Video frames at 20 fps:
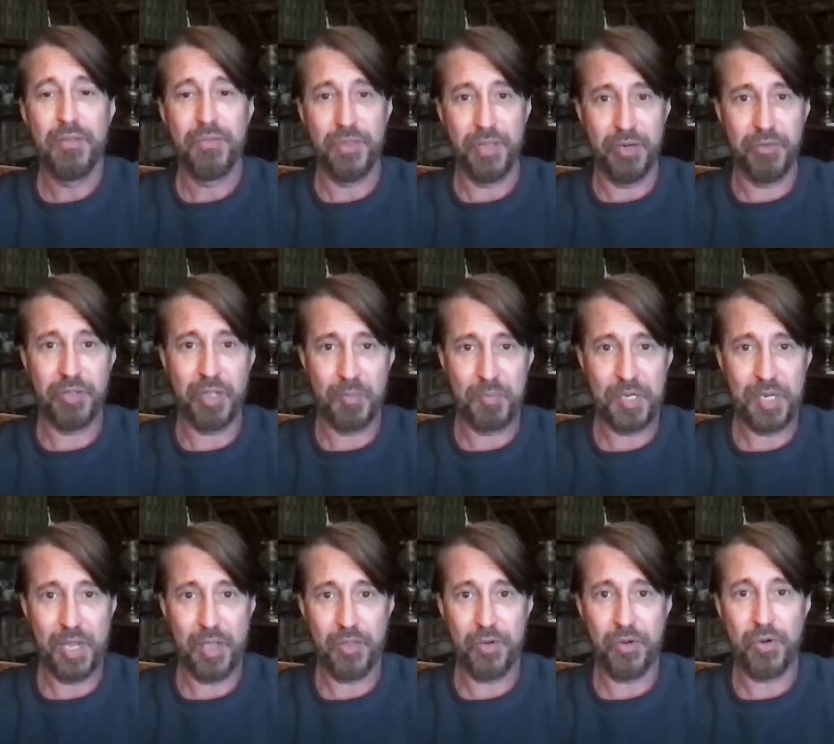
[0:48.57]
that have come
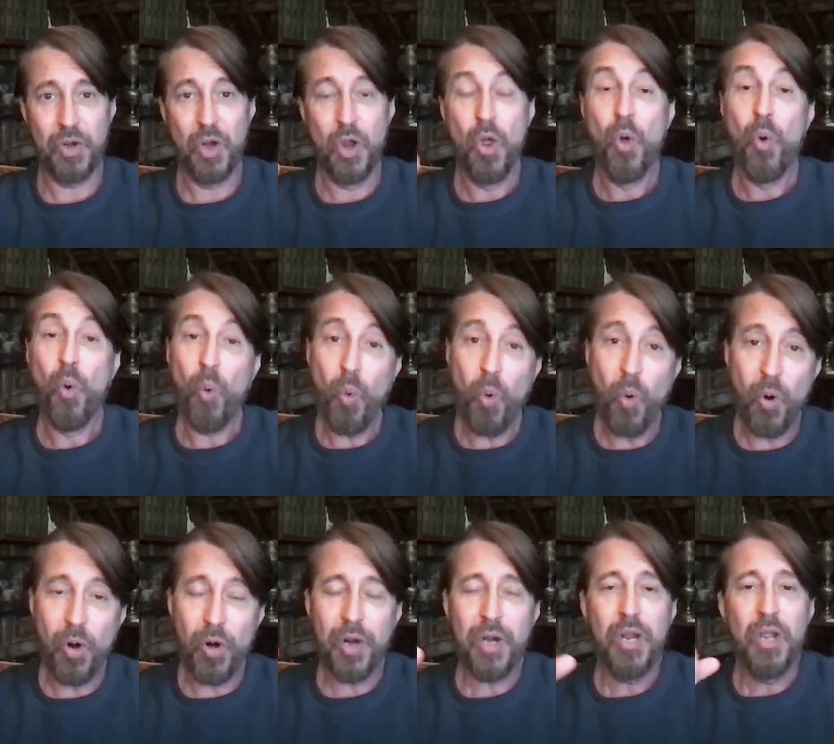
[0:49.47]
together
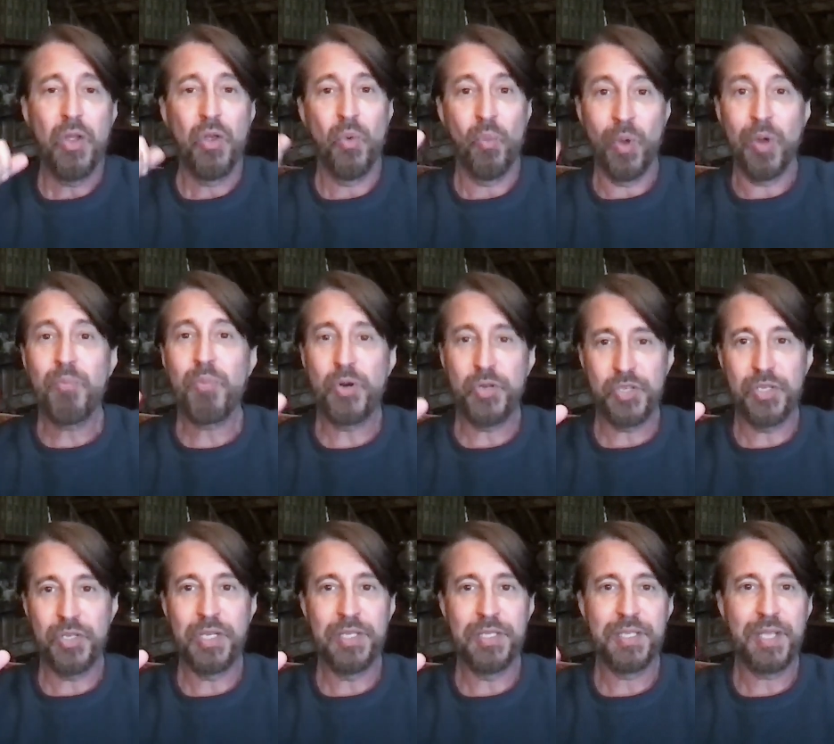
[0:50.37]
or one
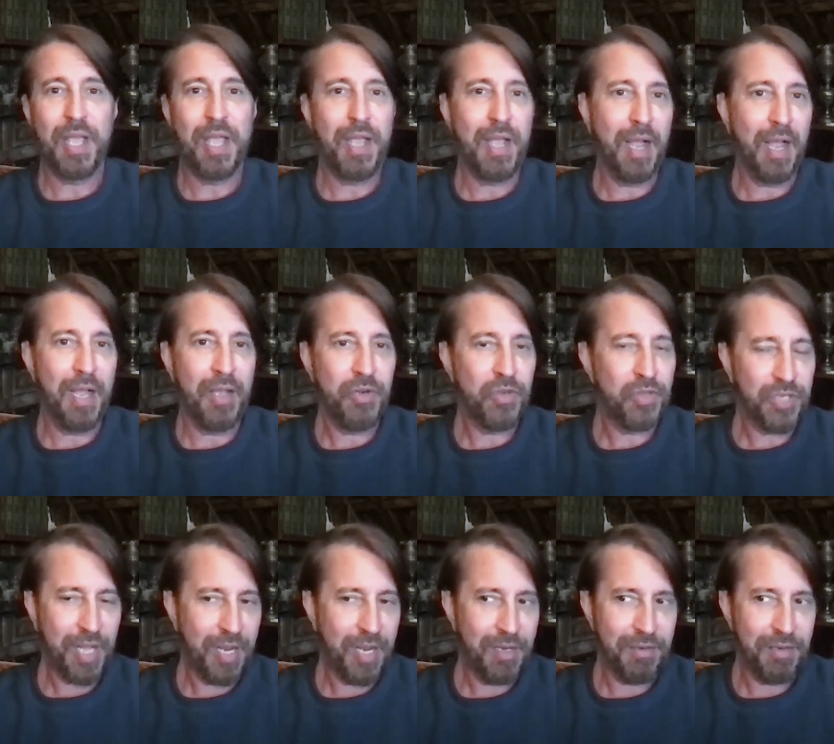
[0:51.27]
person can say i
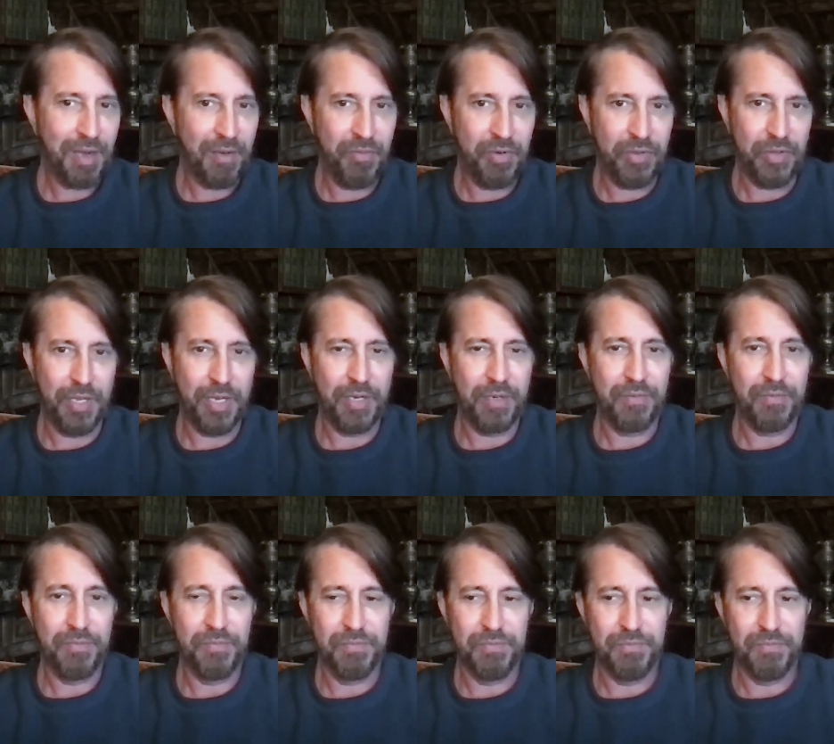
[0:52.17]
understand
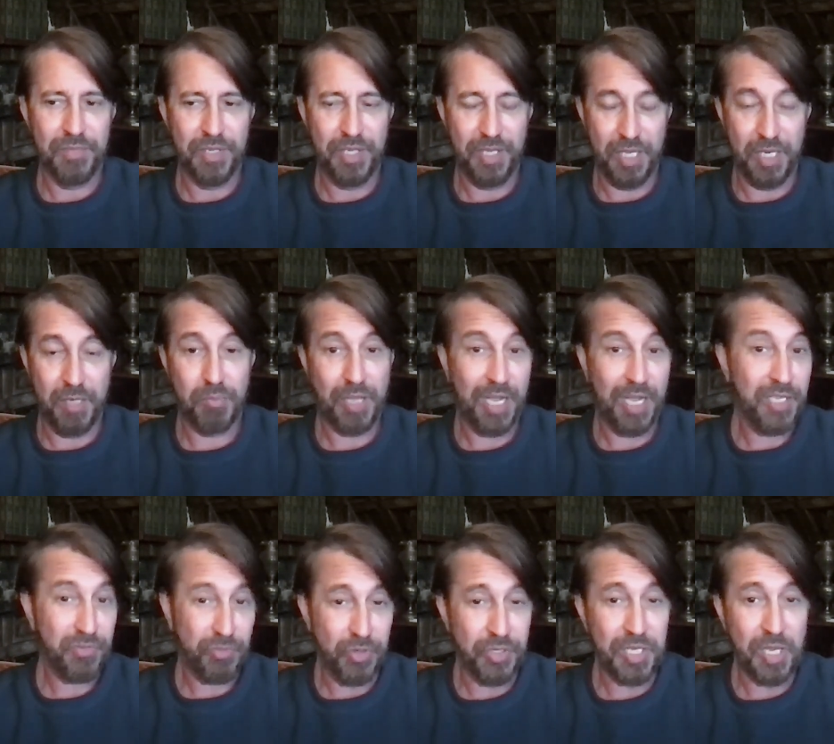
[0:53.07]
everything it
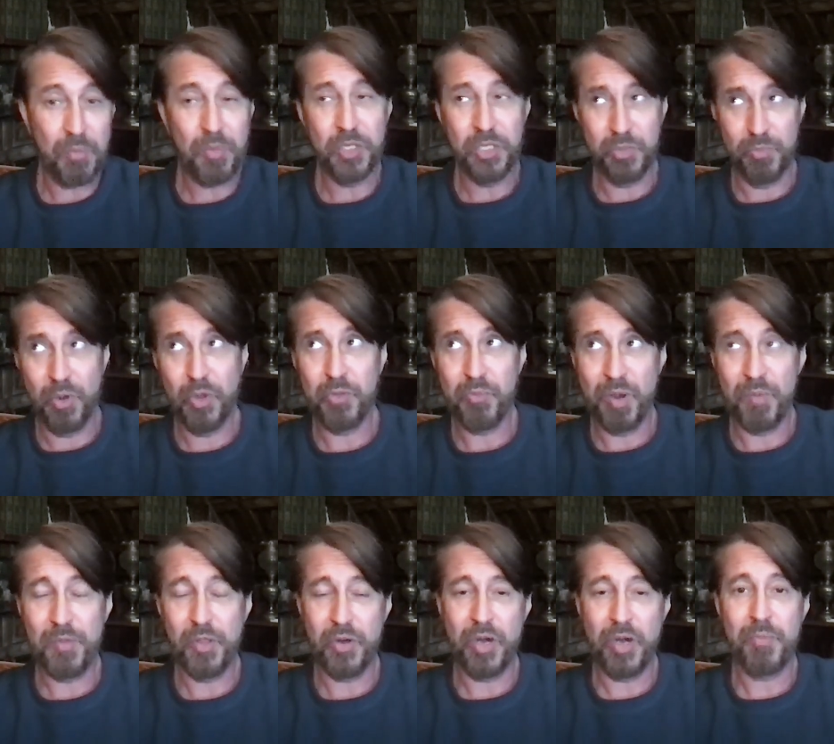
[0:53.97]
applies, for example, to both my
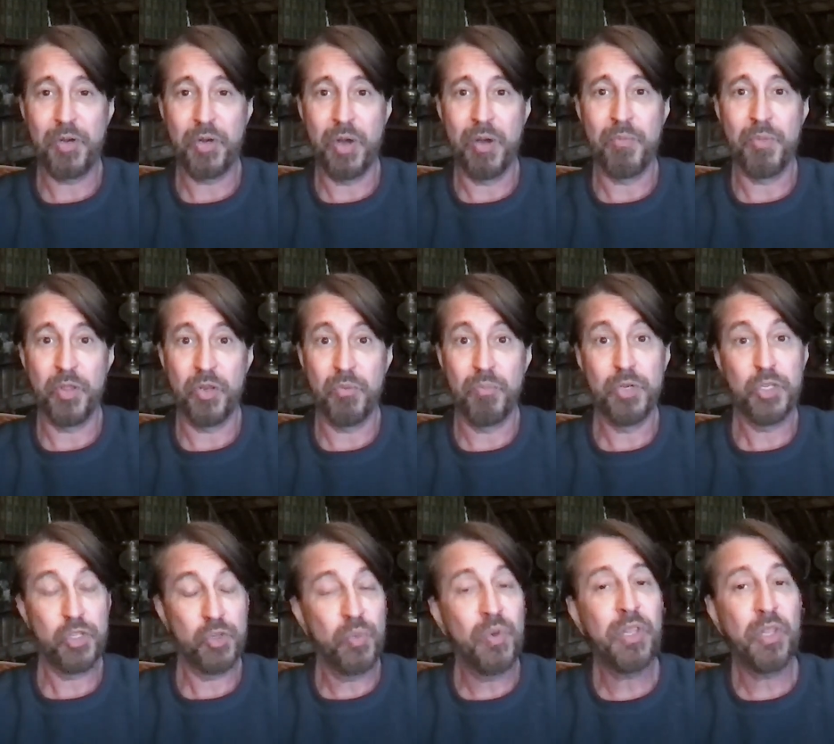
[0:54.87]
mother and my grandmother,
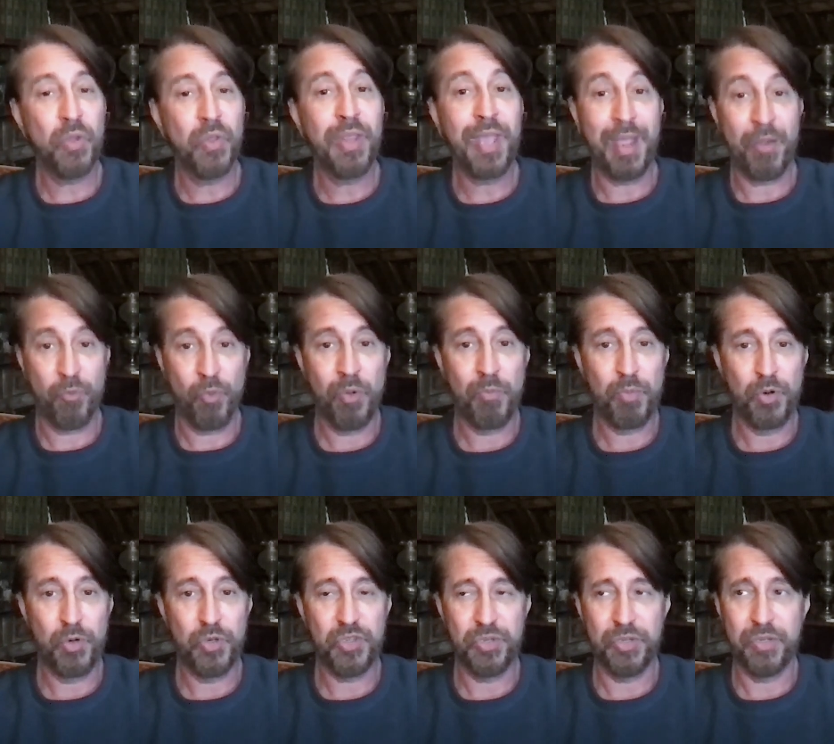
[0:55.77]
but you really only have one
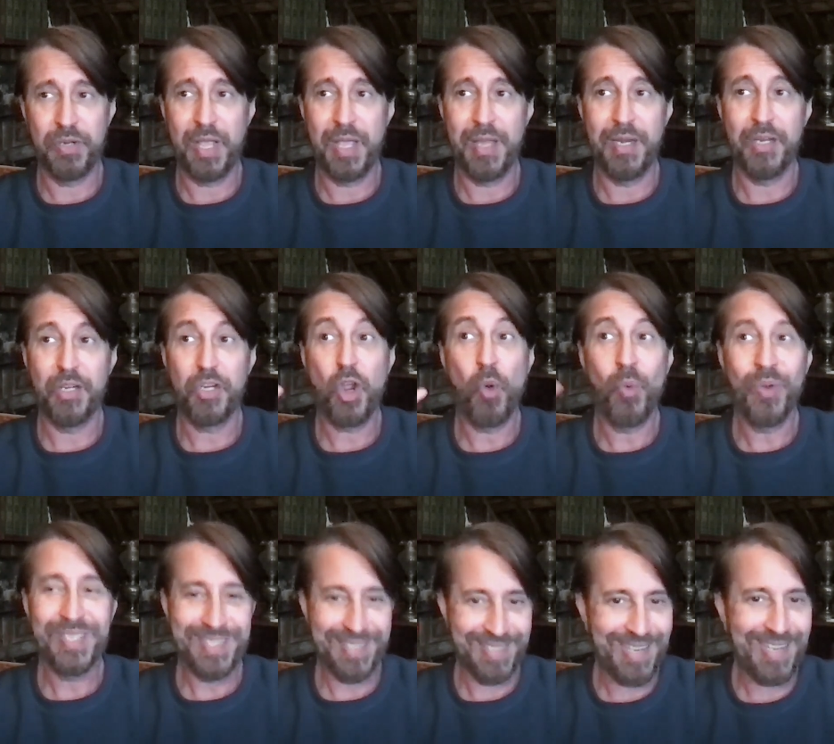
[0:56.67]
person, and it
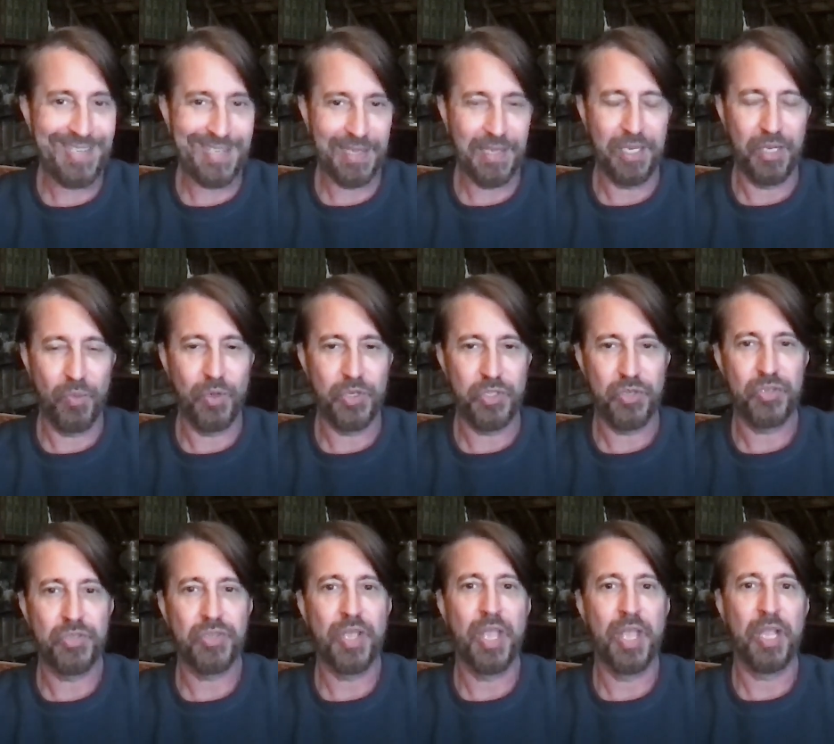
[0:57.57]
coincidentally, what you're
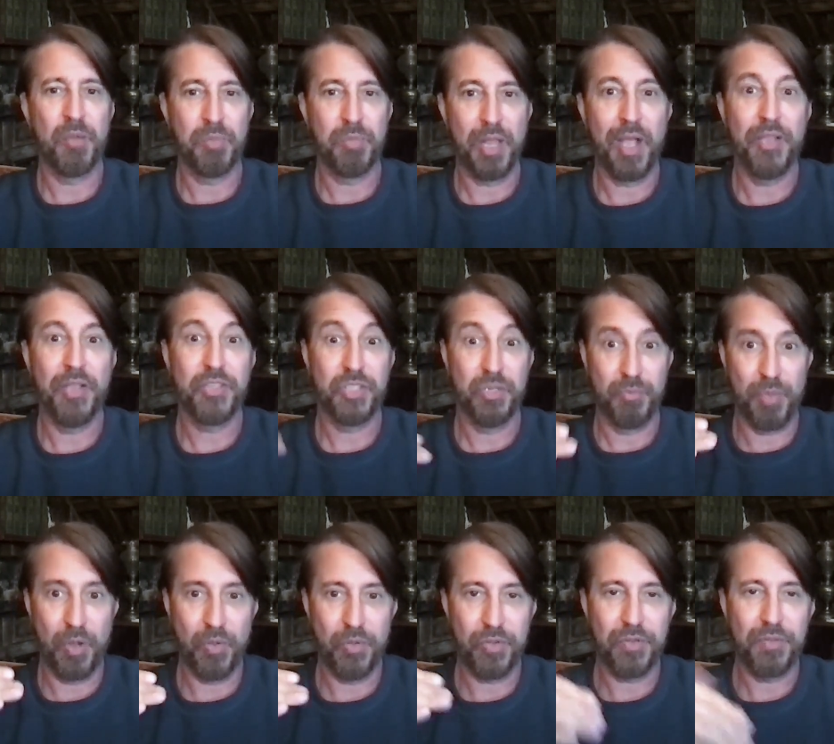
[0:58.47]
saying applies to
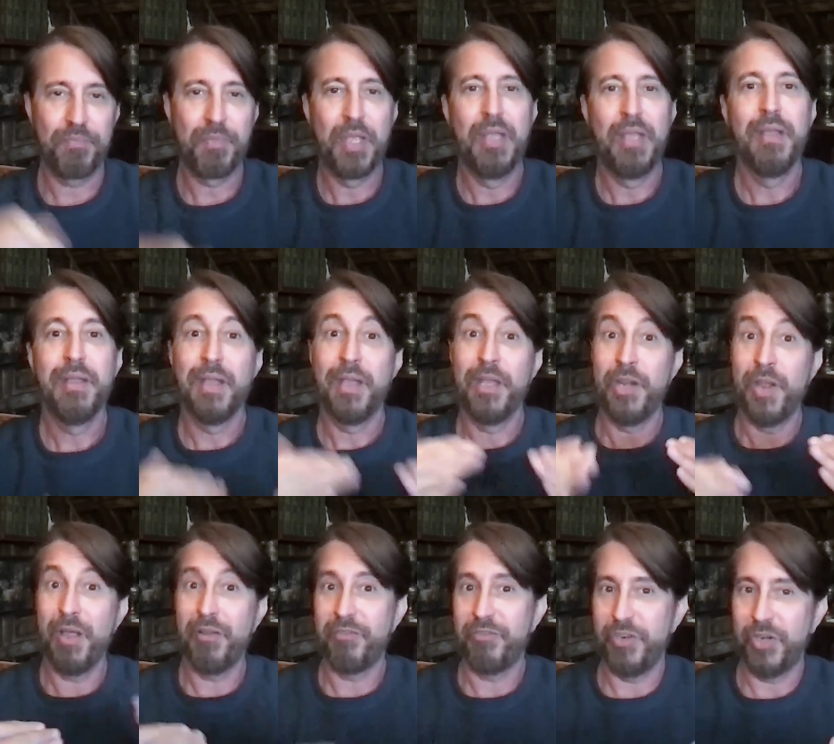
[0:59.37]
both. And you
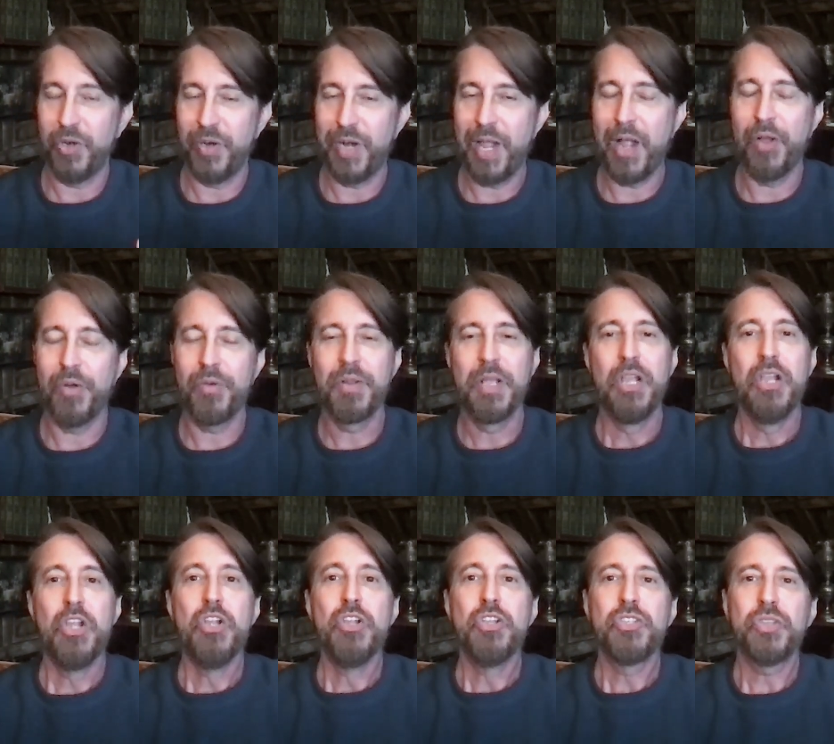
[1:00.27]
have to figure it out.
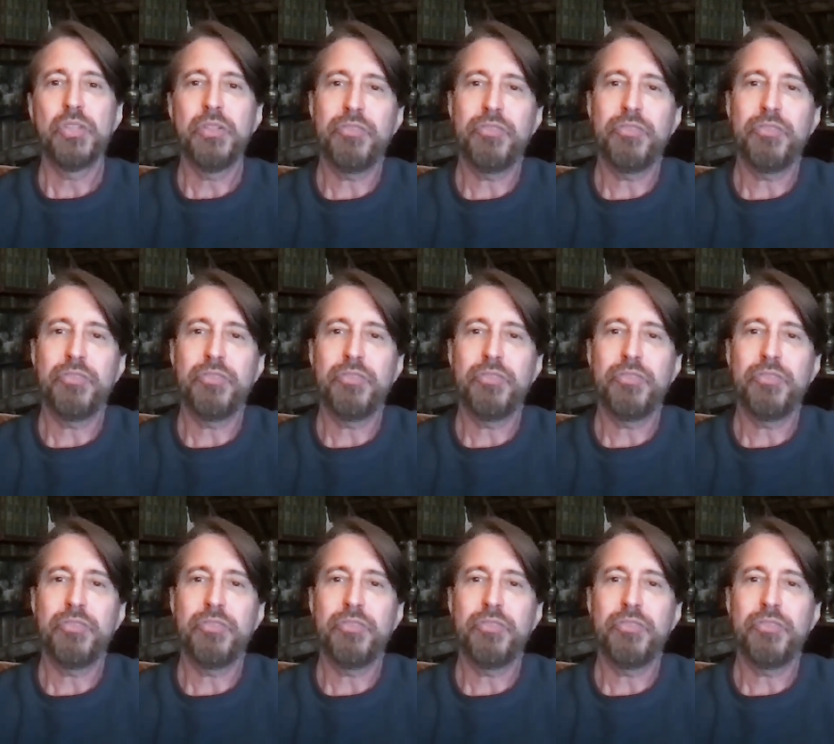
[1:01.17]
So, the